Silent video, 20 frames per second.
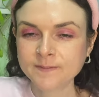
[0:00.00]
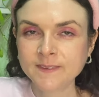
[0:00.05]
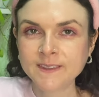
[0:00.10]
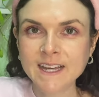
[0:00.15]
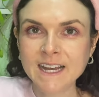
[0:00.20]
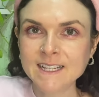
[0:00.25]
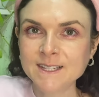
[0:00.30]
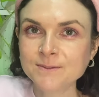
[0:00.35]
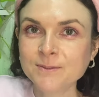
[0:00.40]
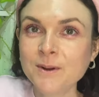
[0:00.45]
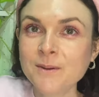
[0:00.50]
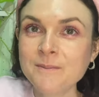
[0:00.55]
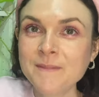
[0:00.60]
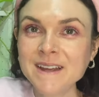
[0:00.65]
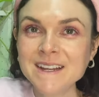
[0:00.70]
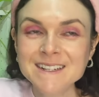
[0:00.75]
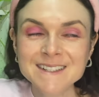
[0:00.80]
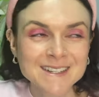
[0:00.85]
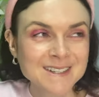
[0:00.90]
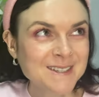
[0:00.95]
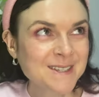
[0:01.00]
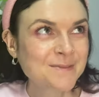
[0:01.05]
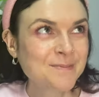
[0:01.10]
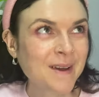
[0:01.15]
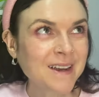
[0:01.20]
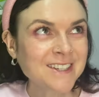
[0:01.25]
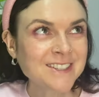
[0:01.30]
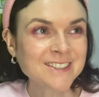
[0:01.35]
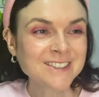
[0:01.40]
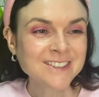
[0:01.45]
that's what makes us
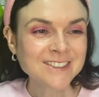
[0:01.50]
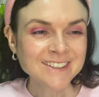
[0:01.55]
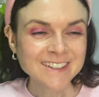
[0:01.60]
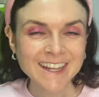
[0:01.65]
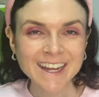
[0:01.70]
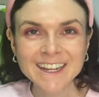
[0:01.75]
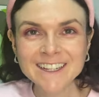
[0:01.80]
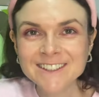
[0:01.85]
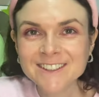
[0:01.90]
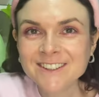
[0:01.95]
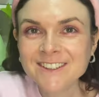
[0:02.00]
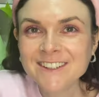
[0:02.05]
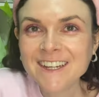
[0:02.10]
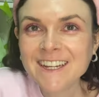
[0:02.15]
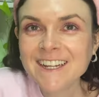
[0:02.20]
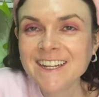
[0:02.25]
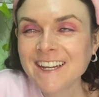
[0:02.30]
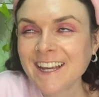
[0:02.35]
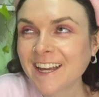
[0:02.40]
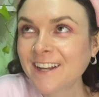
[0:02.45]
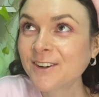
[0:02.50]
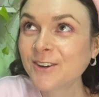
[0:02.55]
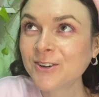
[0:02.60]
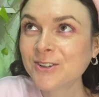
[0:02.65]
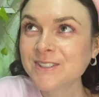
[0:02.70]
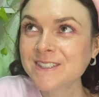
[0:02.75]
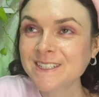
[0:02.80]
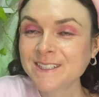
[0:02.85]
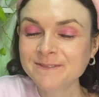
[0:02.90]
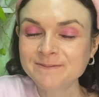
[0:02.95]
special and unique and
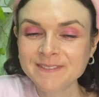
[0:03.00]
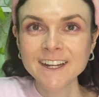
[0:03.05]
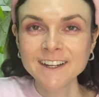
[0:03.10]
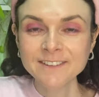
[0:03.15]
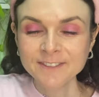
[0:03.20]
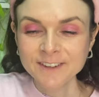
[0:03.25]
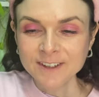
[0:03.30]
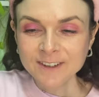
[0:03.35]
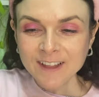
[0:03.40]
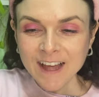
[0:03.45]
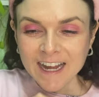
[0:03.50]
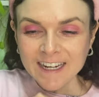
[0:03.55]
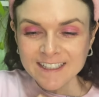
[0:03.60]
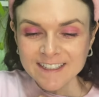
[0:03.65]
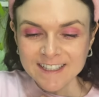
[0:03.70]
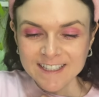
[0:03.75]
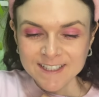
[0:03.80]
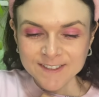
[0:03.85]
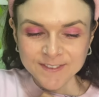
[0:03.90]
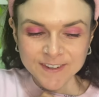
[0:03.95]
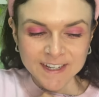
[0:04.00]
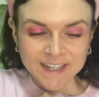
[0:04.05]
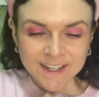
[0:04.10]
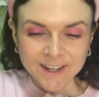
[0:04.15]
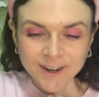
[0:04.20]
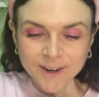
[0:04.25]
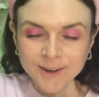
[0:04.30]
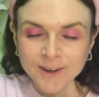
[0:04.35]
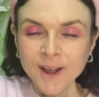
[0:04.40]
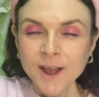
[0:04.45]
awesome. If you liked this
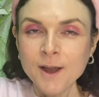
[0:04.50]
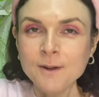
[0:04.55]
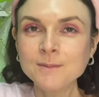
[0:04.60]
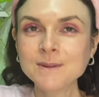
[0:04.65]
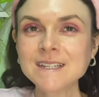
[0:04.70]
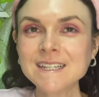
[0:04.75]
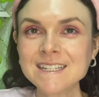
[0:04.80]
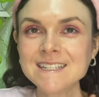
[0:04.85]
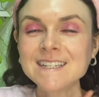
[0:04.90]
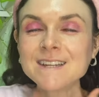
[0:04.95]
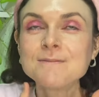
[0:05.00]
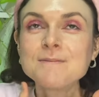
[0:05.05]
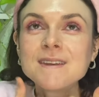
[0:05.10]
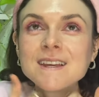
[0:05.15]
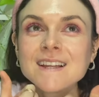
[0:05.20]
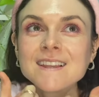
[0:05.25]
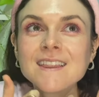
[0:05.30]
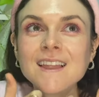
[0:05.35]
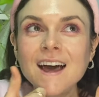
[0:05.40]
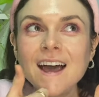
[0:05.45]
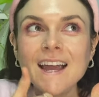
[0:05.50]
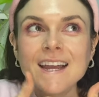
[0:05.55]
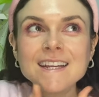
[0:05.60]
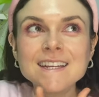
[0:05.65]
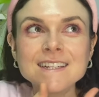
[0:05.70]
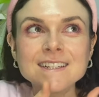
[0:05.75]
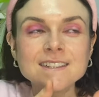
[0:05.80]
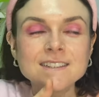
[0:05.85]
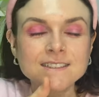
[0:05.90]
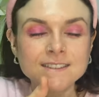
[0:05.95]
video, please give me a
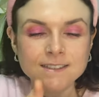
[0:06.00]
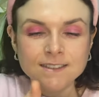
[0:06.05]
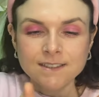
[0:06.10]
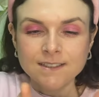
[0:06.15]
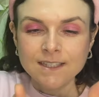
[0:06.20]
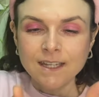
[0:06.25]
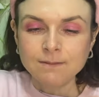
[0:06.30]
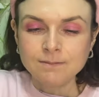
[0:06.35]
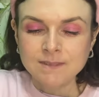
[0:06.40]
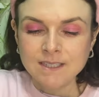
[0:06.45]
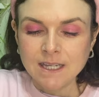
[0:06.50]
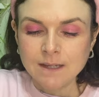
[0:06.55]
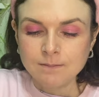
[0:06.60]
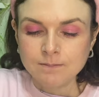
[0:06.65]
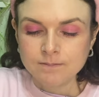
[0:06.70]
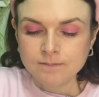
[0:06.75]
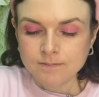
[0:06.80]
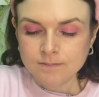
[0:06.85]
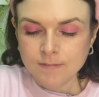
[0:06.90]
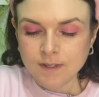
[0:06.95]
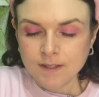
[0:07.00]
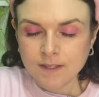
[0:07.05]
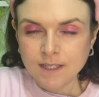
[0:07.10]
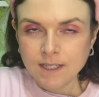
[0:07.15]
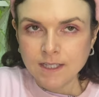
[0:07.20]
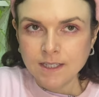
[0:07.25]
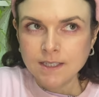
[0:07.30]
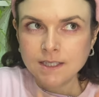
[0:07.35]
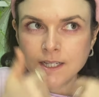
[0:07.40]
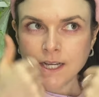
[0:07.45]
like, thumbs up. I
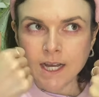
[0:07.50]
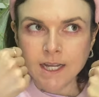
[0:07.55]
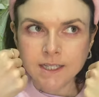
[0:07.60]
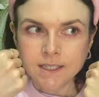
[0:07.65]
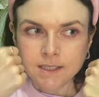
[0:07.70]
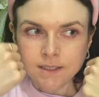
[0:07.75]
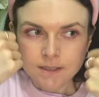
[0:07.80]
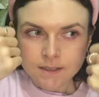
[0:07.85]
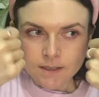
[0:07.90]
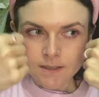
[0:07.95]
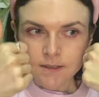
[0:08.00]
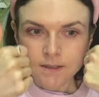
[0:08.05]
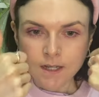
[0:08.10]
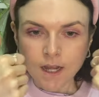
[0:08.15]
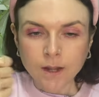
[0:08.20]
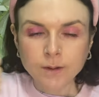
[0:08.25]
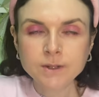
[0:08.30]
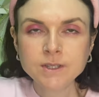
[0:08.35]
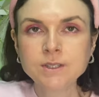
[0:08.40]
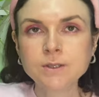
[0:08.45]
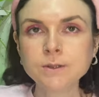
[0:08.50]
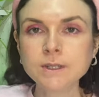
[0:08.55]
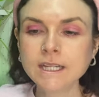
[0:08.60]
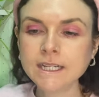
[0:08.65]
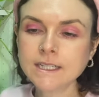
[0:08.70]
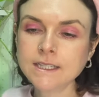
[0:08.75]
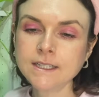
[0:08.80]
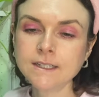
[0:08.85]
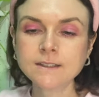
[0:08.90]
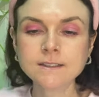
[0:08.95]
think I, I always do
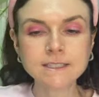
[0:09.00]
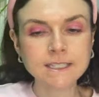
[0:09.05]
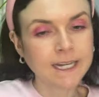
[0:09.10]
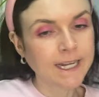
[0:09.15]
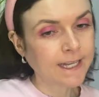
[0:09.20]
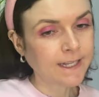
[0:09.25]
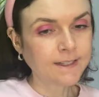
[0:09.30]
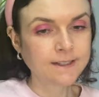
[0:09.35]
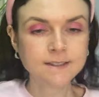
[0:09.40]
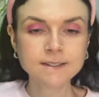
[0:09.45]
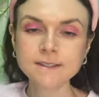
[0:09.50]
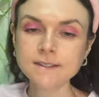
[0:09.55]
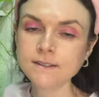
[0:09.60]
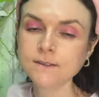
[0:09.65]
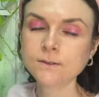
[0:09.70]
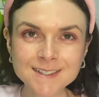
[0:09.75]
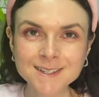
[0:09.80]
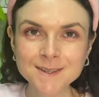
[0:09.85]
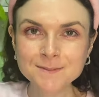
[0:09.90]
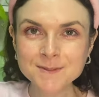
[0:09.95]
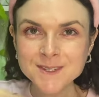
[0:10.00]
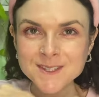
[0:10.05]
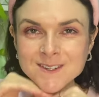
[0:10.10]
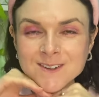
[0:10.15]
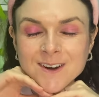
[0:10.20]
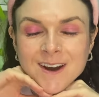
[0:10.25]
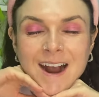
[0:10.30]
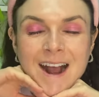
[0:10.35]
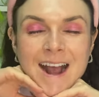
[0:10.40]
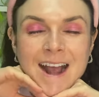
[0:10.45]
like a little dance.
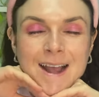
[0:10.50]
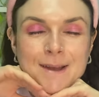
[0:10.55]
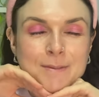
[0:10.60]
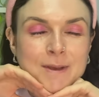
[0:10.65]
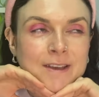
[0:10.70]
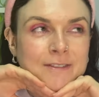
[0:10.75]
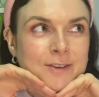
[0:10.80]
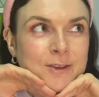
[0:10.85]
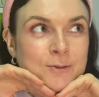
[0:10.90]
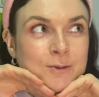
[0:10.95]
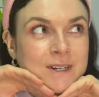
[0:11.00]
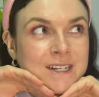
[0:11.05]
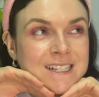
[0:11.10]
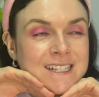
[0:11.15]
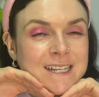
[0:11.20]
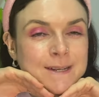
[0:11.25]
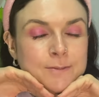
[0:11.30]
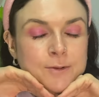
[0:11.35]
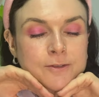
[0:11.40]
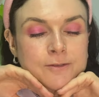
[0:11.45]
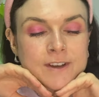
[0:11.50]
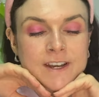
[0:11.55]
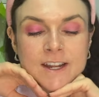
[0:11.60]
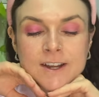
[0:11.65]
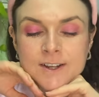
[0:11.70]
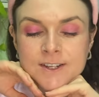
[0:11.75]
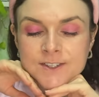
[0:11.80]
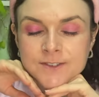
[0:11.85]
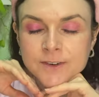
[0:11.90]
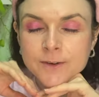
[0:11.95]
Subscribe if you want to see more
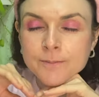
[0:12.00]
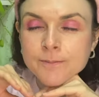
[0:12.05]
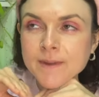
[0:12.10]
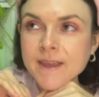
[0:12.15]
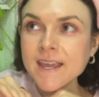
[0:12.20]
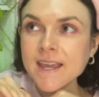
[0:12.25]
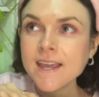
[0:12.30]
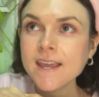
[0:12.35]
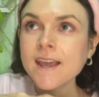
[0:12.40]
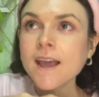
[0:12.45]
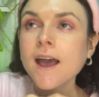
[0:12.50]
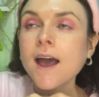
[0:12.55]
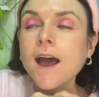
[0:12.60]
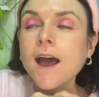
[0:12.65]
videos from me.